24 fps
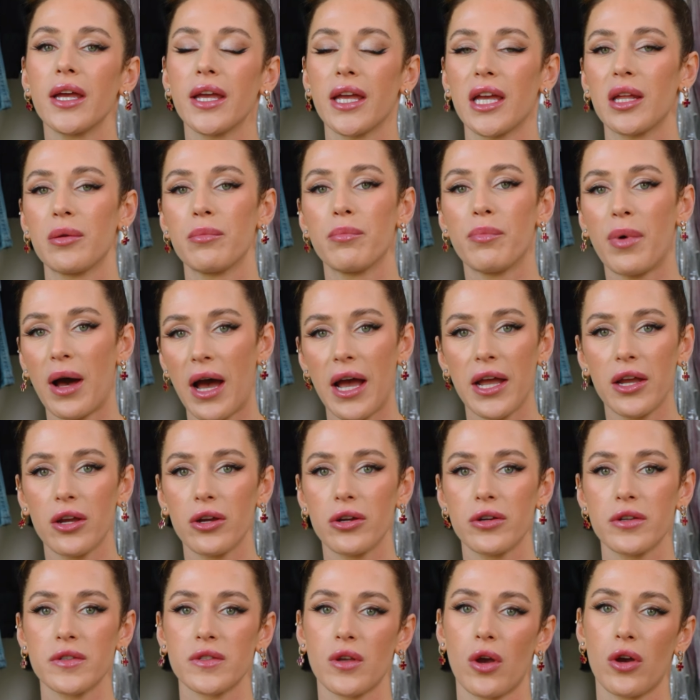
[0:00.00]
and
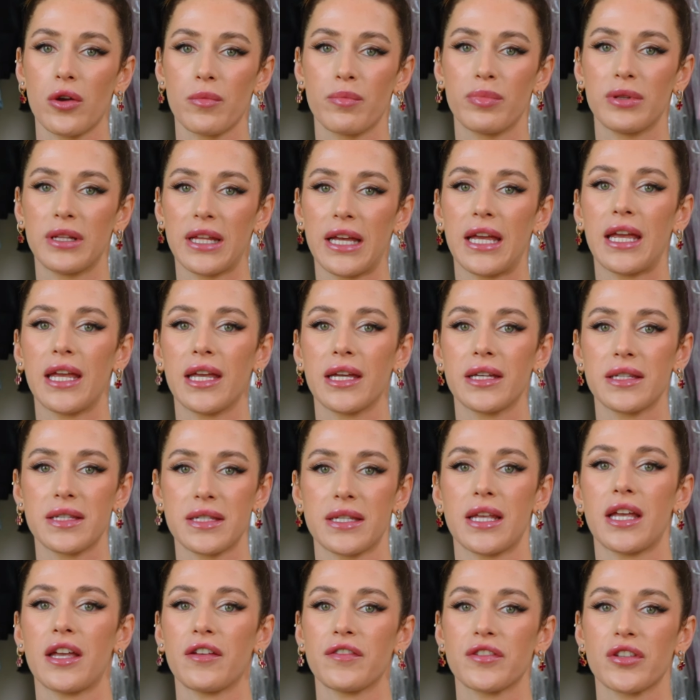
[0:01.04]
buyers are playing it
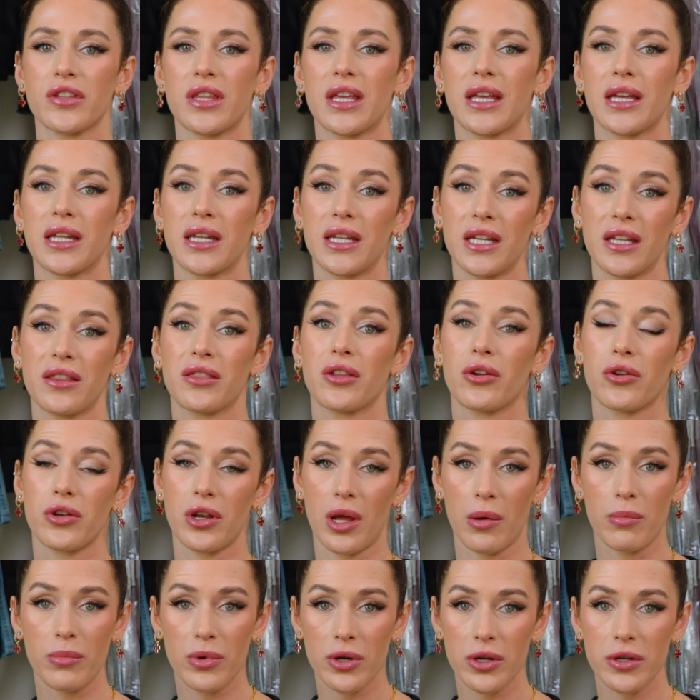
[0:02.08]
safe so they can hit their
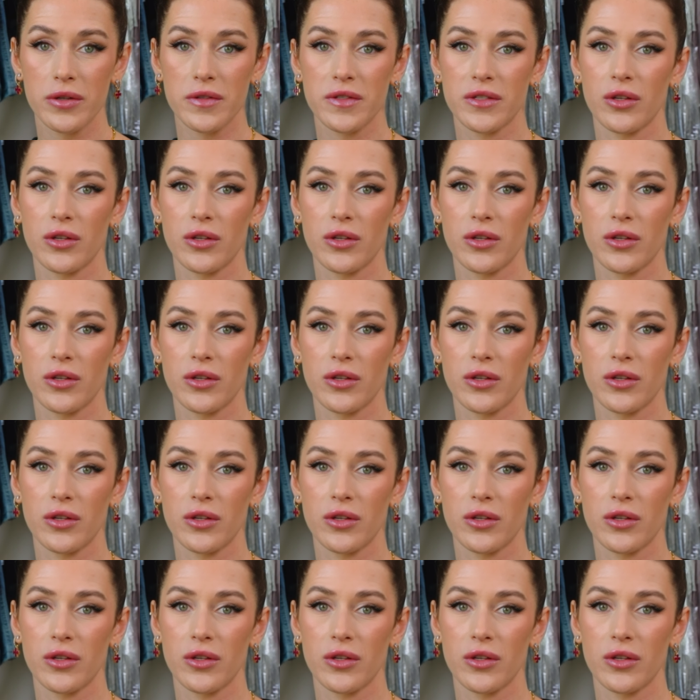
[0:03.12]
numbers.